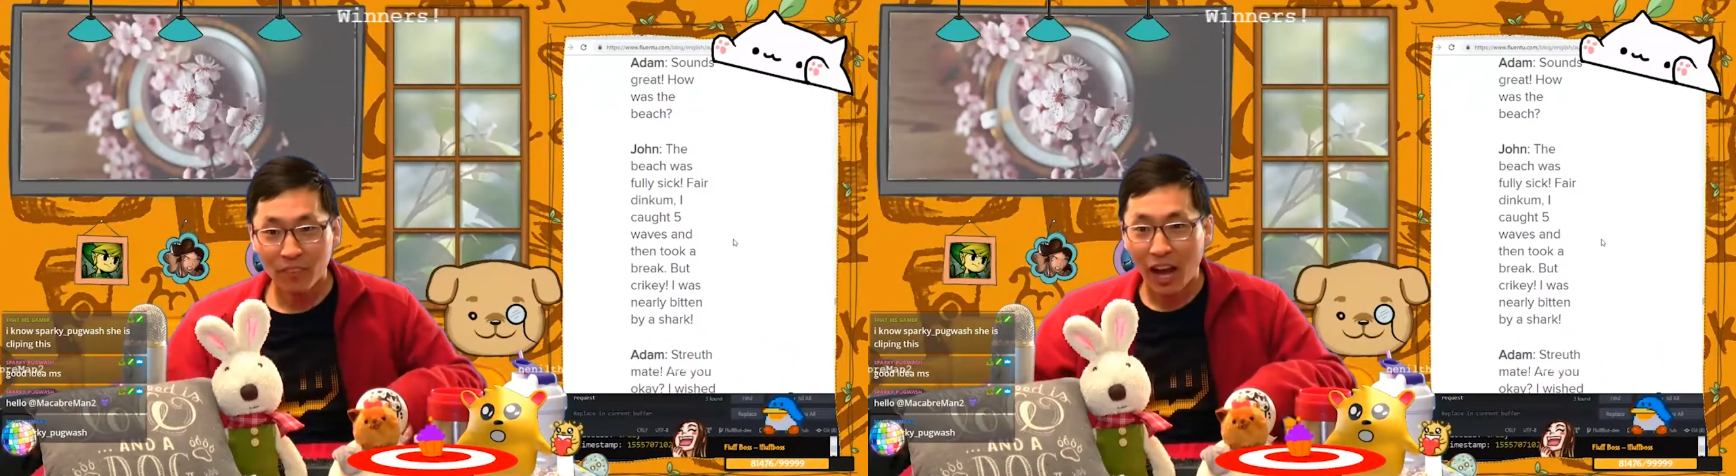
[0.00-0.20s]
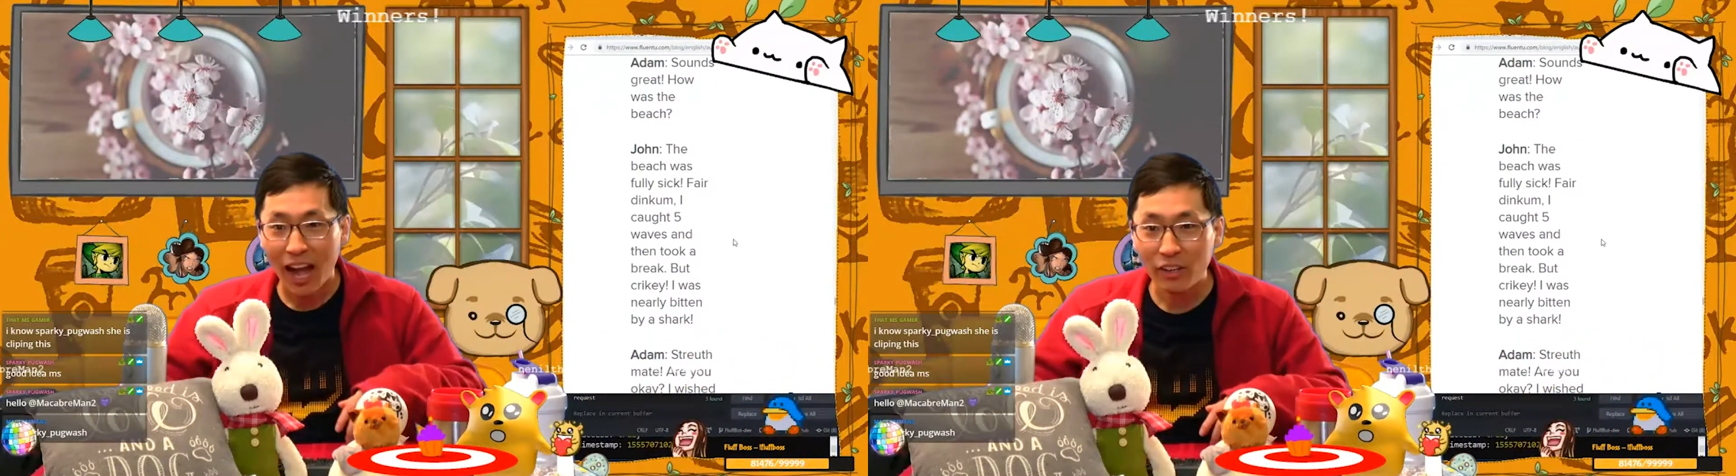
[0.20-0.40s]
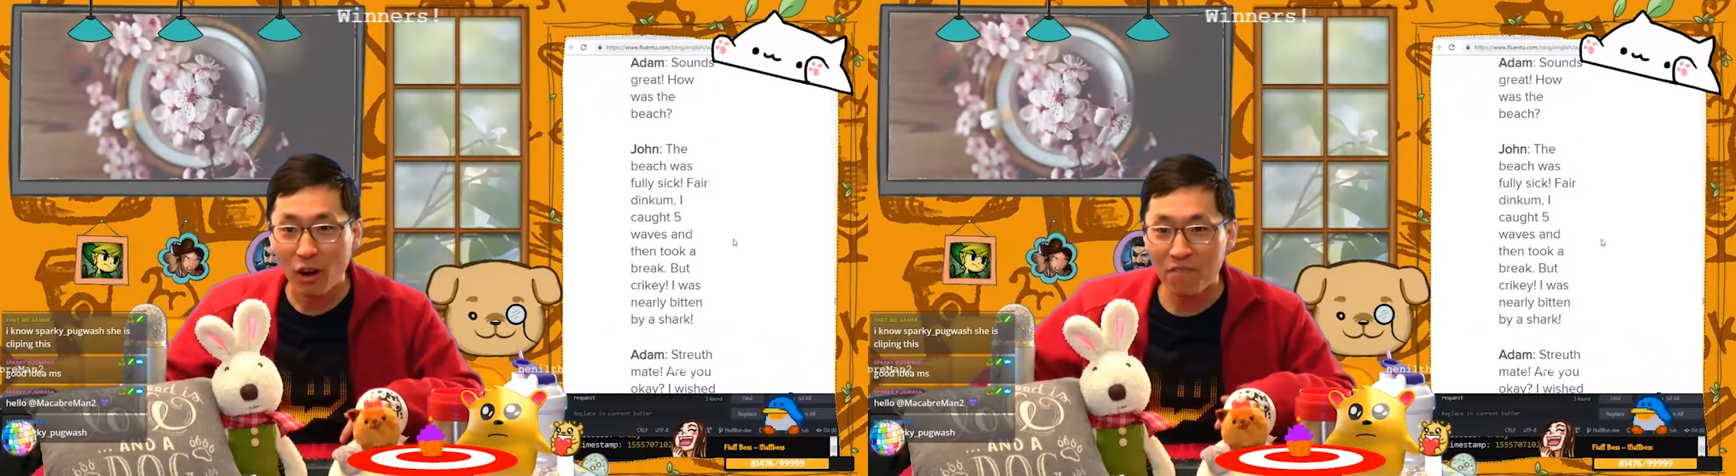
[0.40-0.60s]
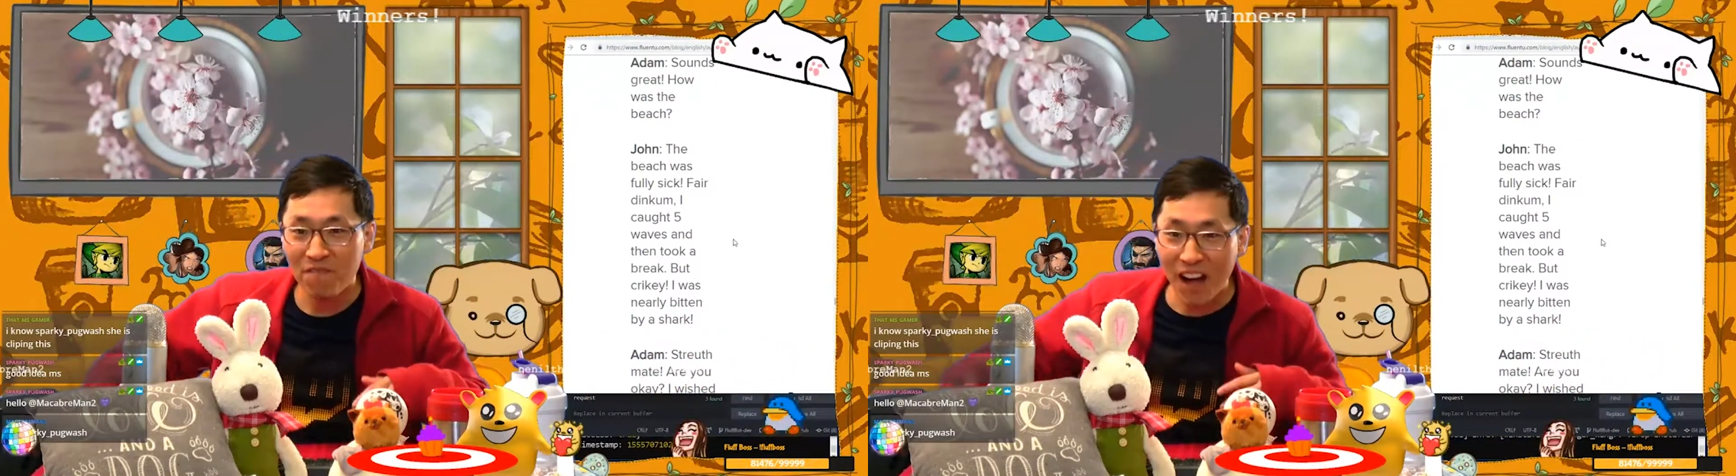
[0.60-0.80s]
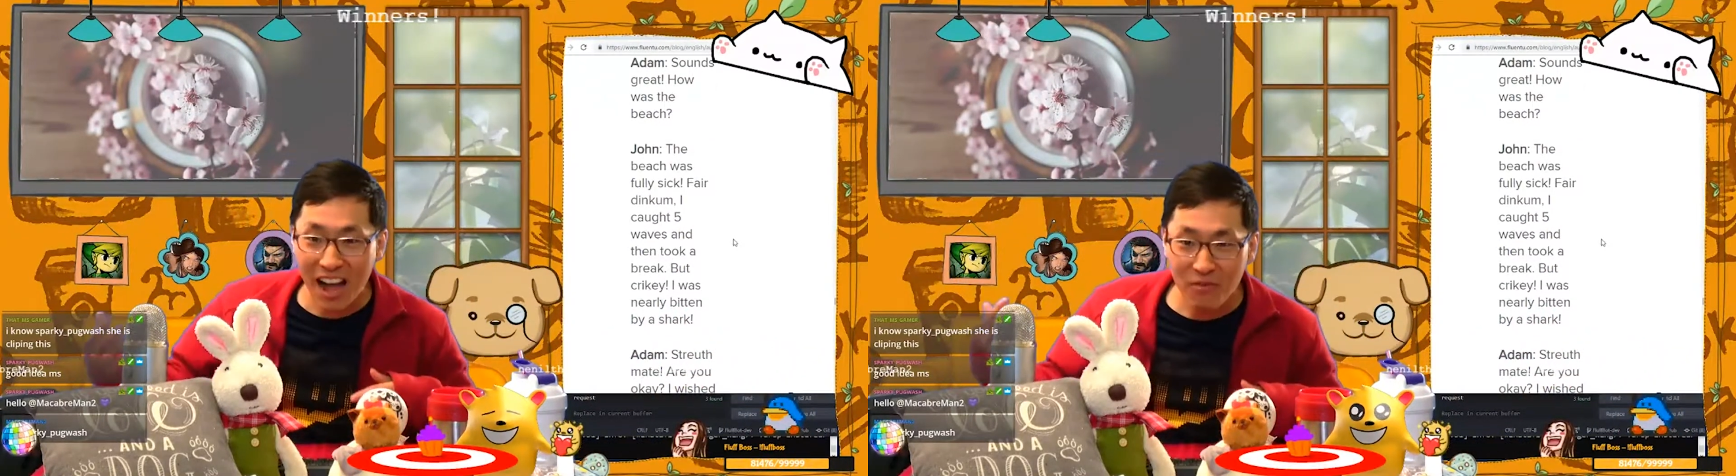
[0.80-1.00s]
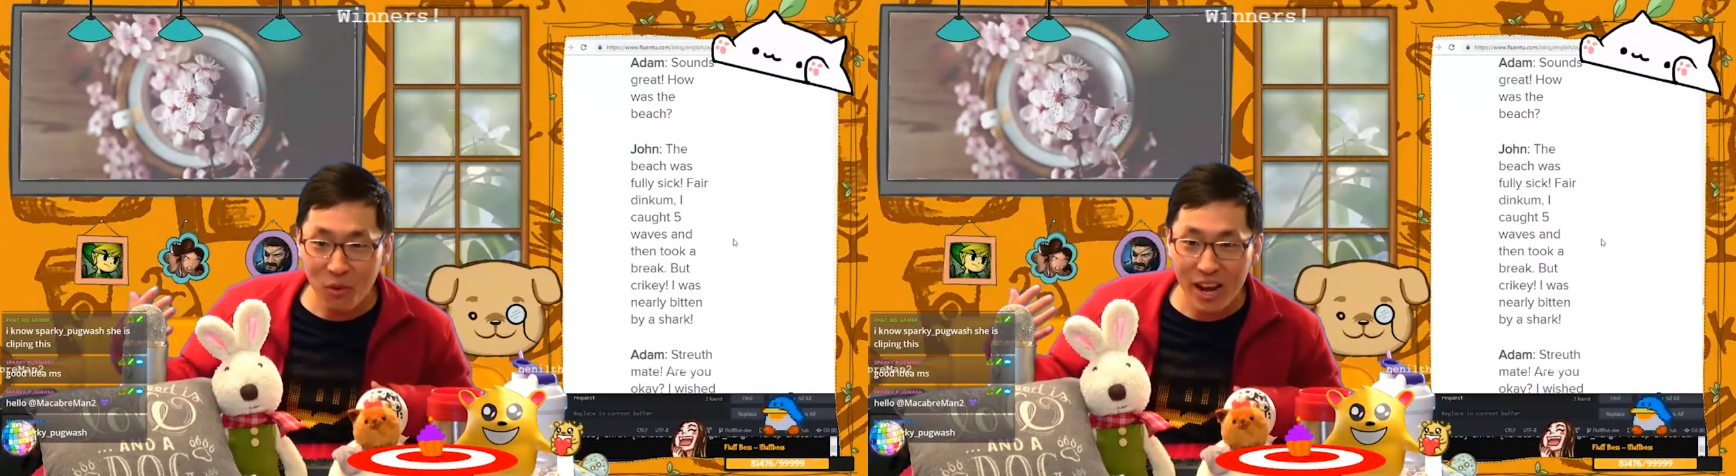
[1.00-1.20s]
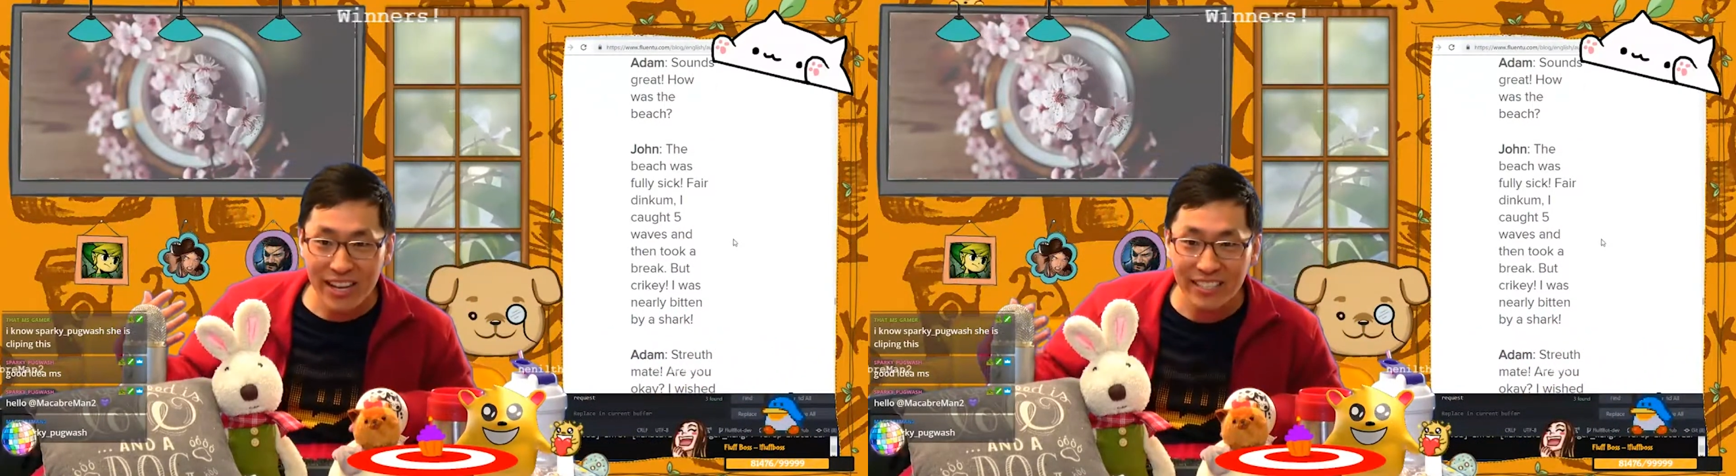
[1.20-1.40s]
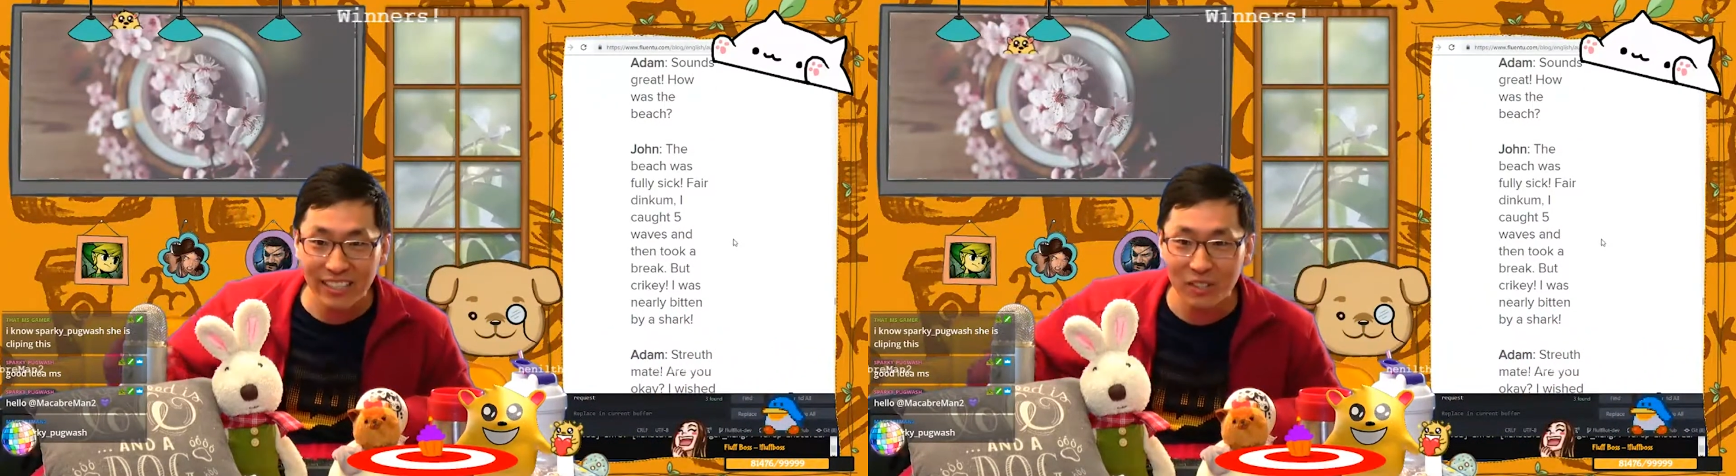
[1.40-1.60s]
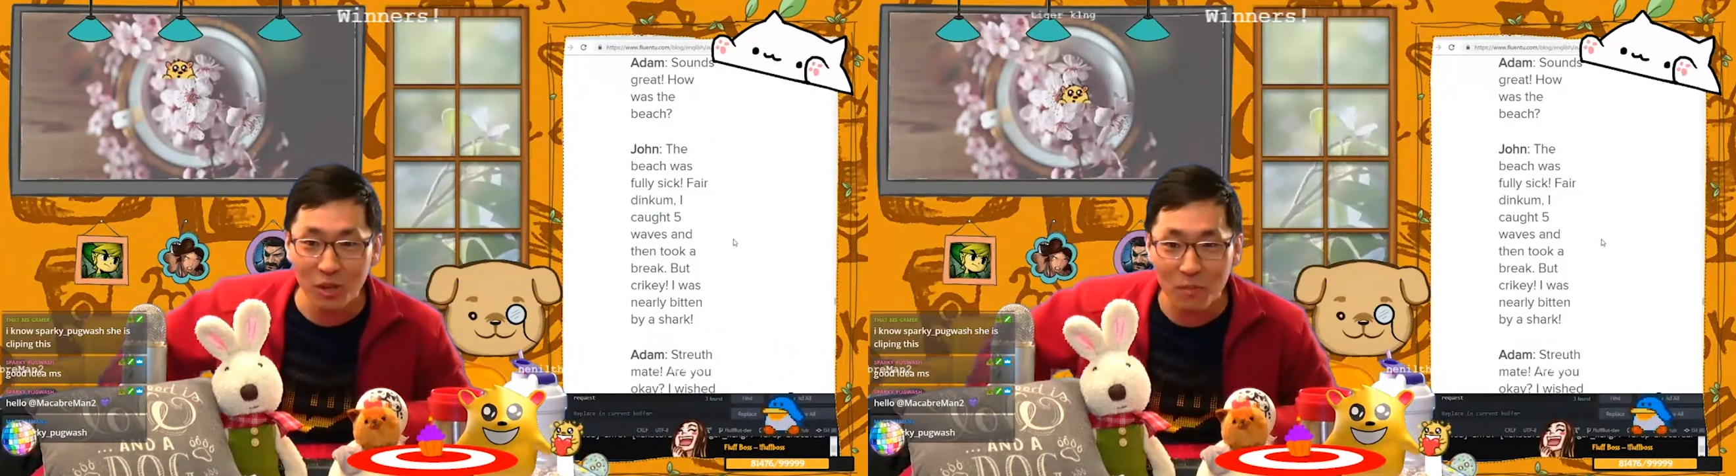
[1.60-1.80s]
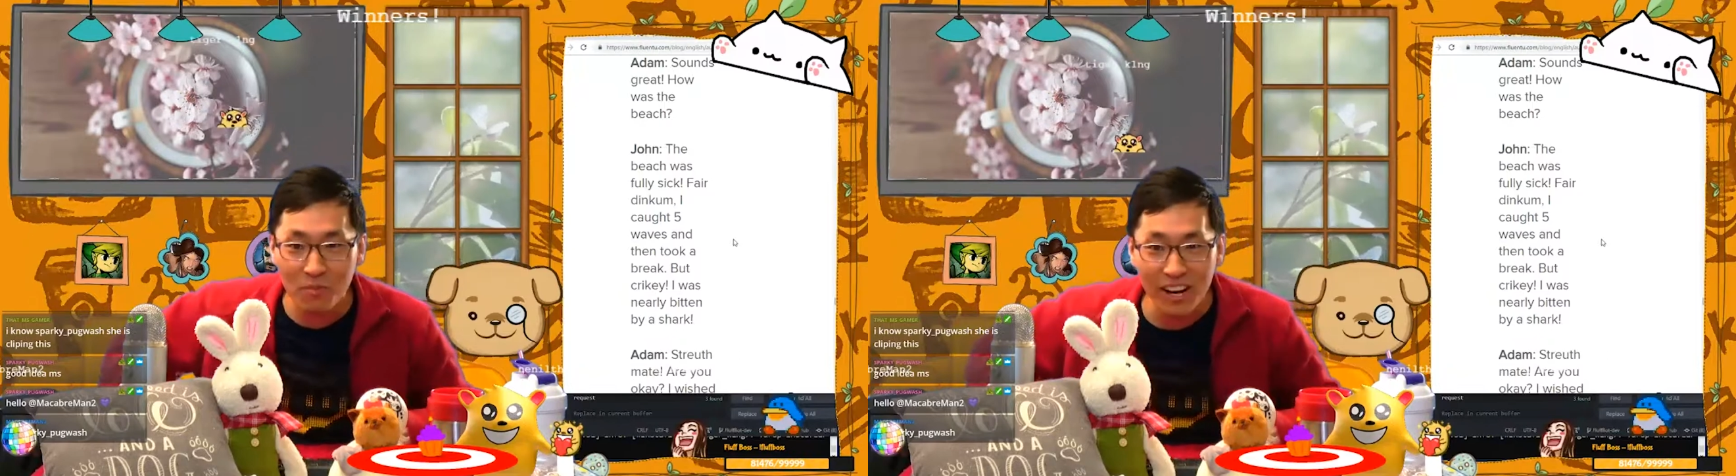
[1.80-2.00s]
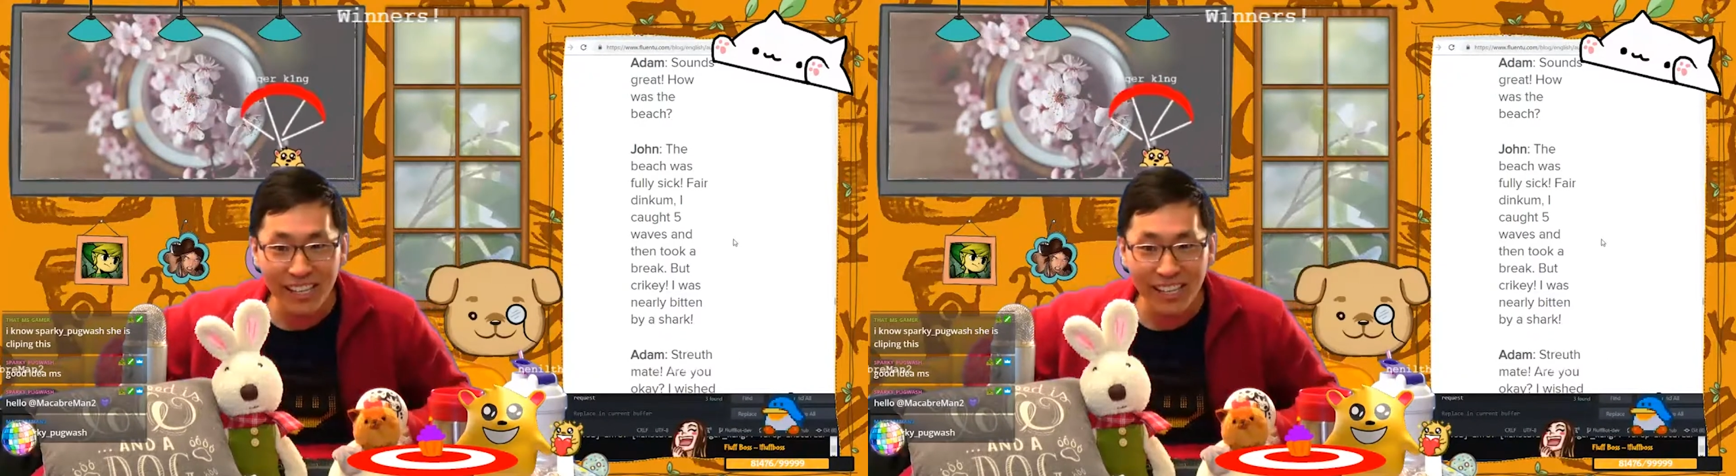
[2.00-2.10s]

I caught five waves and I took a break,